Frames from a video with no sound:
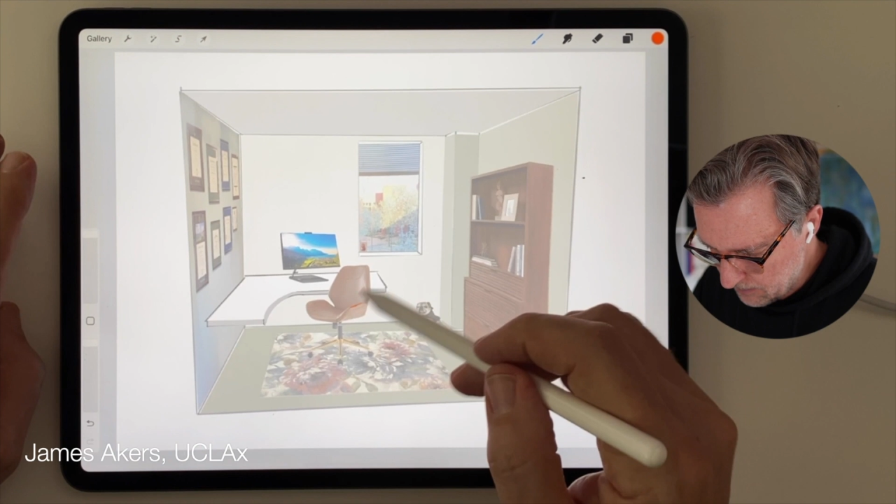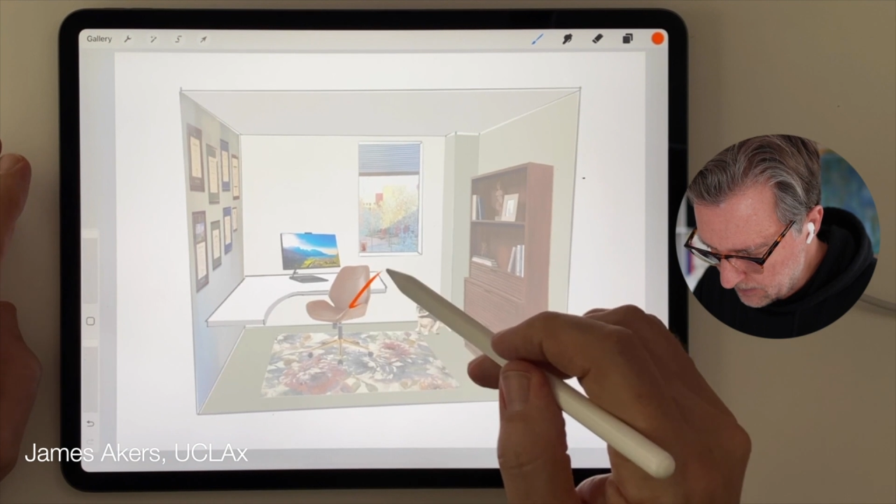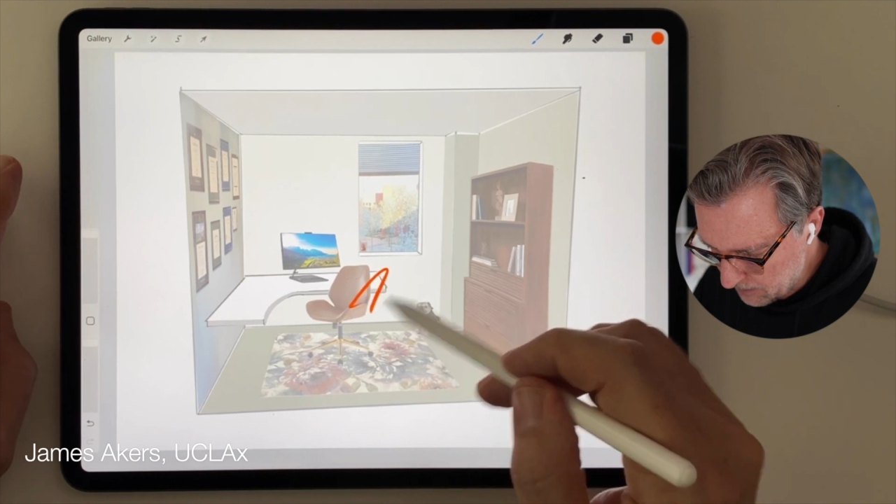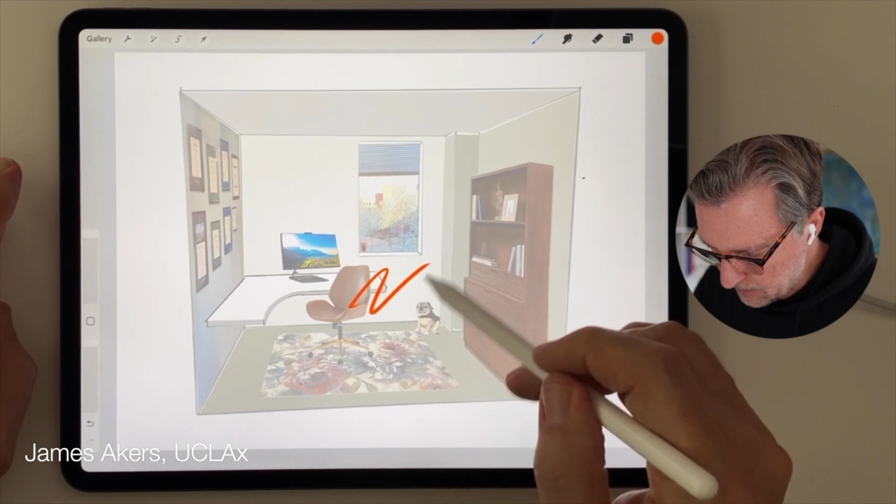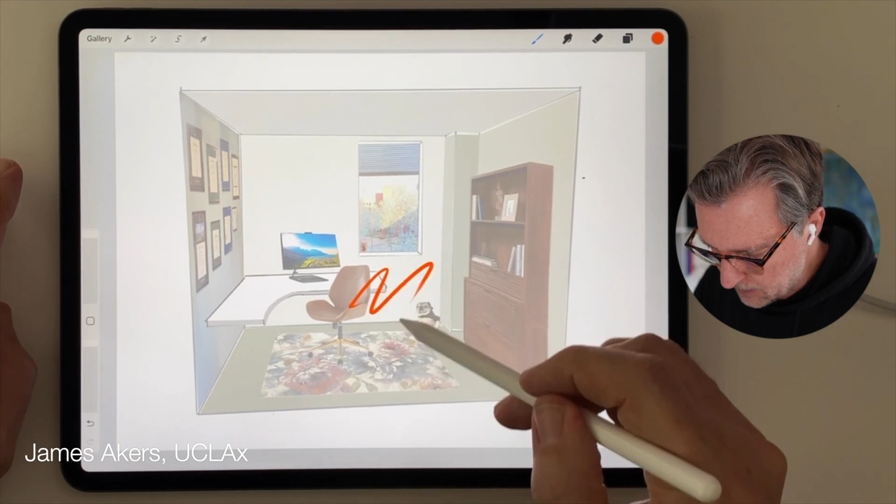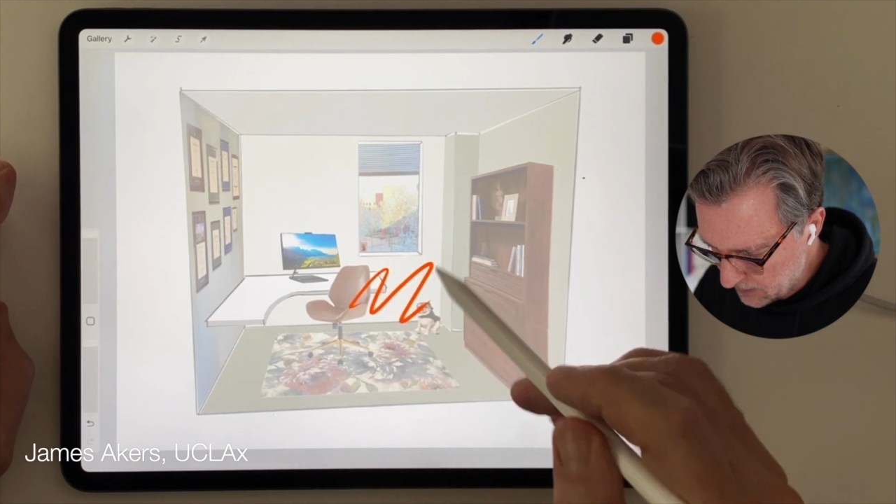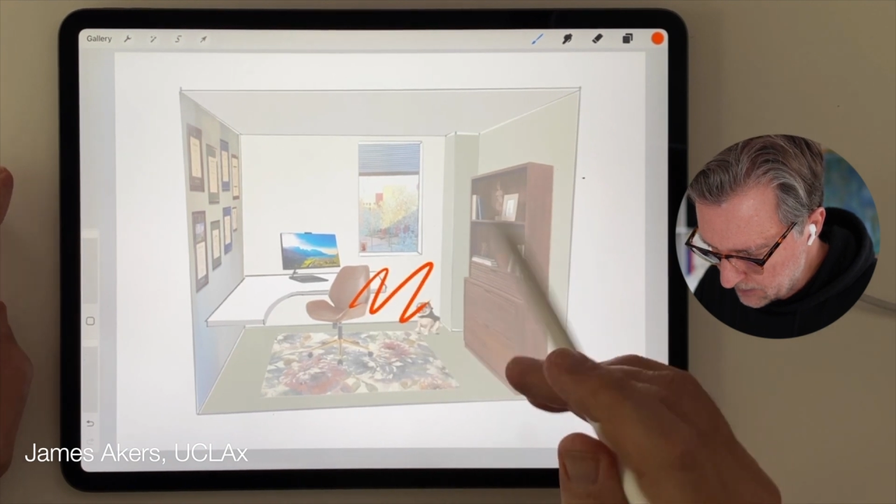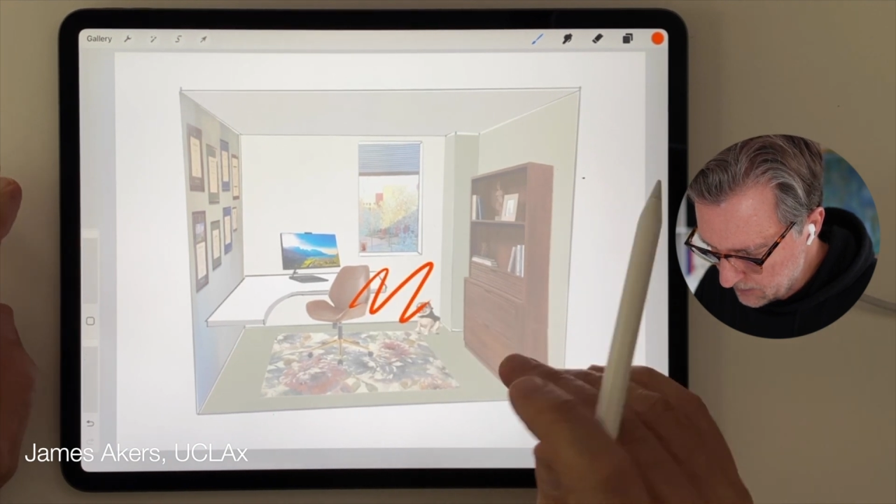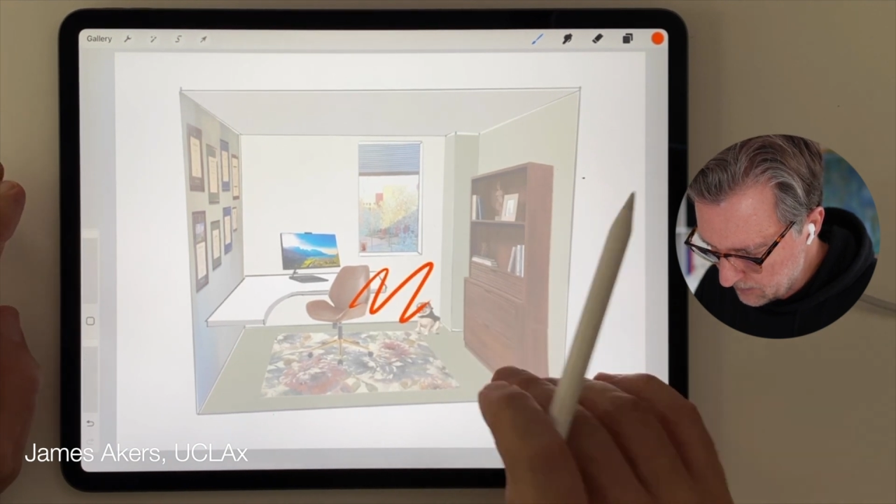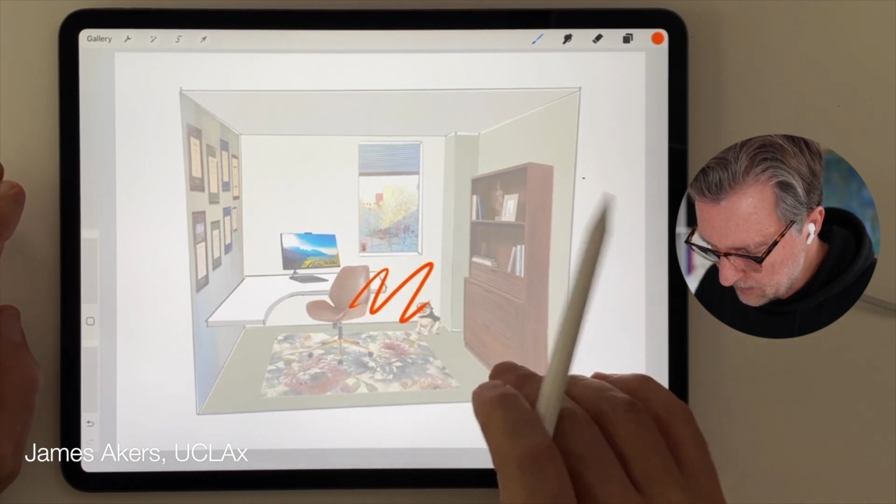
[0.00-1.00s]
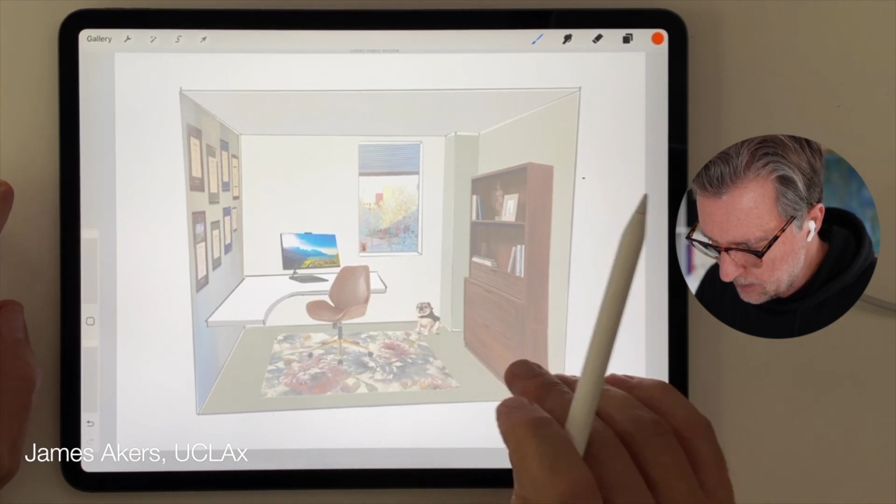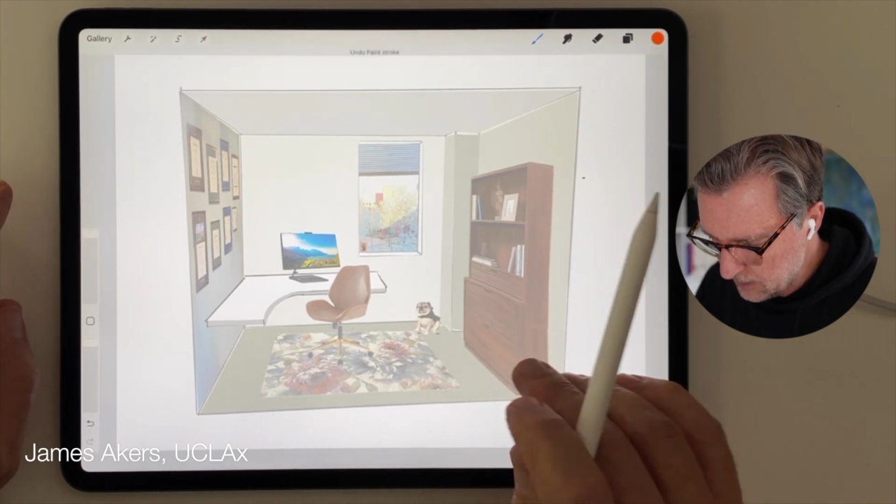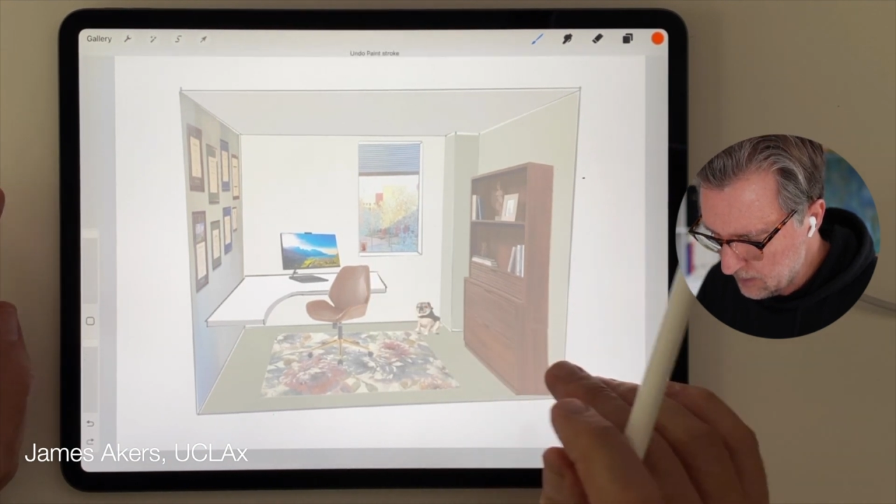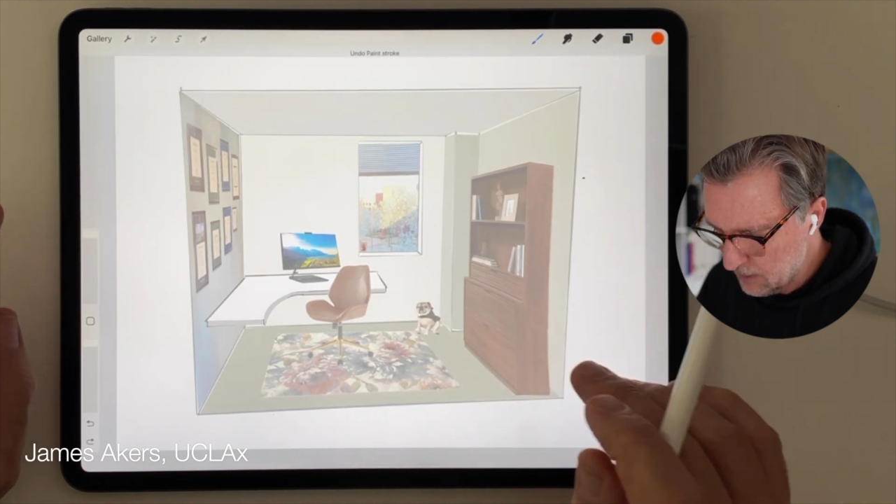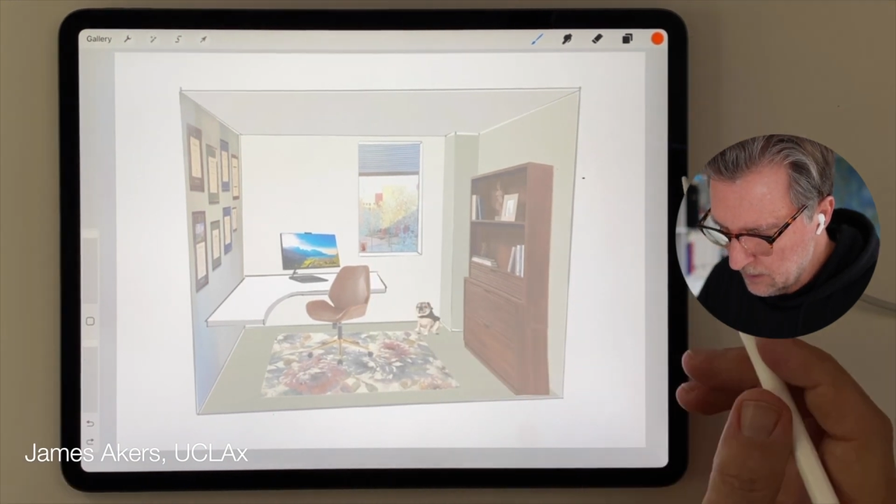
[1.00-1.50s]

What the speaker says: my marks, okay?